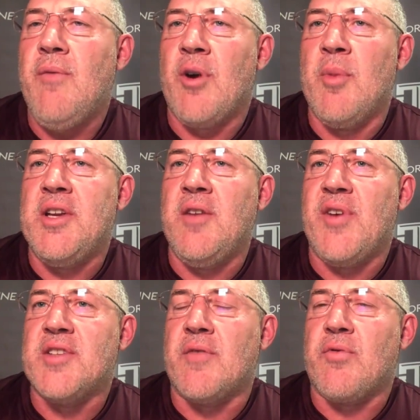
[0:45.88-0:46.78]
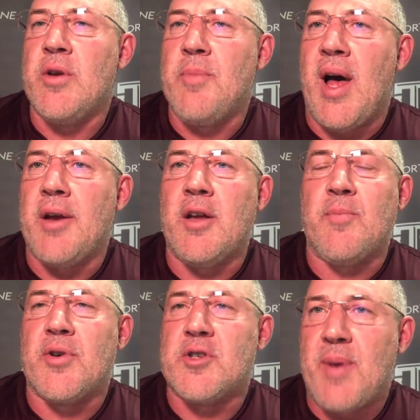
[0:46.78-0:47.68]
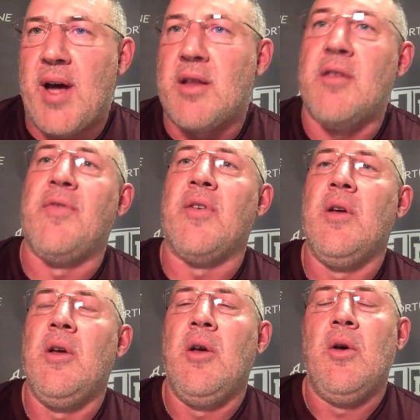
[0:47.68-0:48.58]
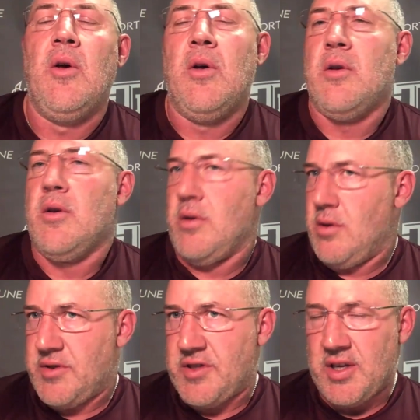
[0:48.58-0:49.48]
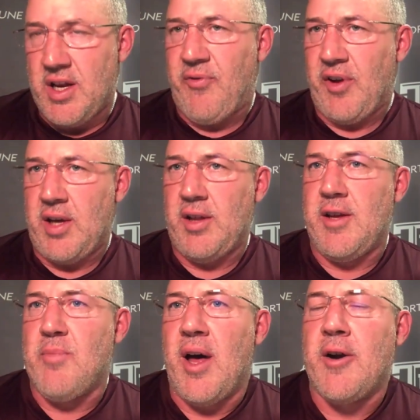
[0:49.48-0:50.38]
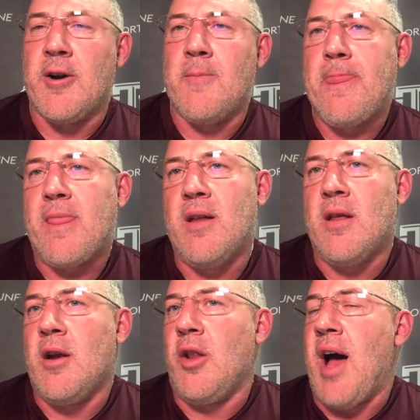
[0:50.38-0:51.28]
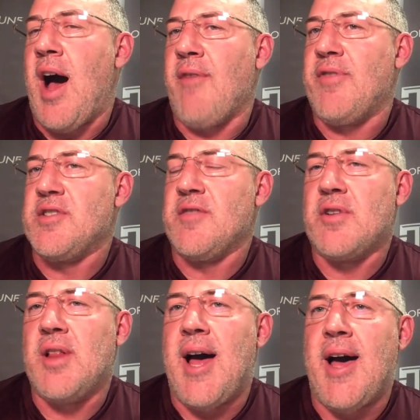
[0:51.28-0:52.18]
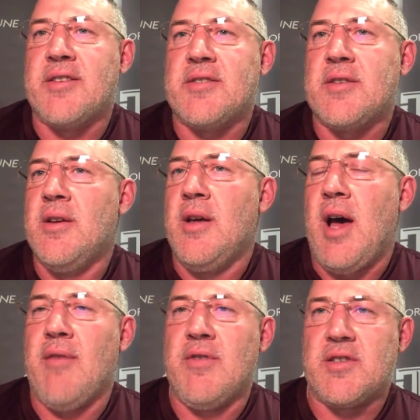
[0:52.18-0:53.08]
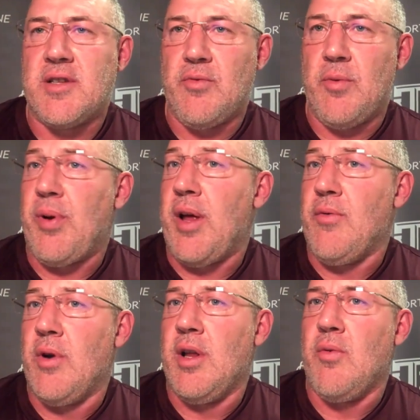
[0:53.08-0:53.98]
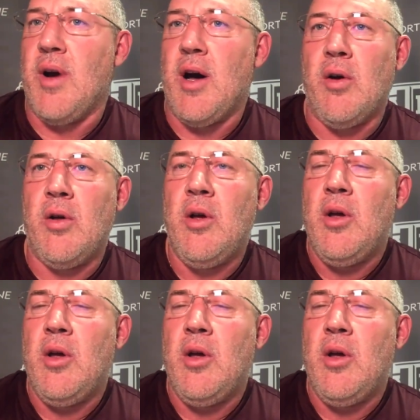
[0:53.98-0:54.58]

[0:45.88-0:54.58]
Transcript: From a defensive rebounding perspective, significantly better. And then on the offensive glass, obviously, we played really well.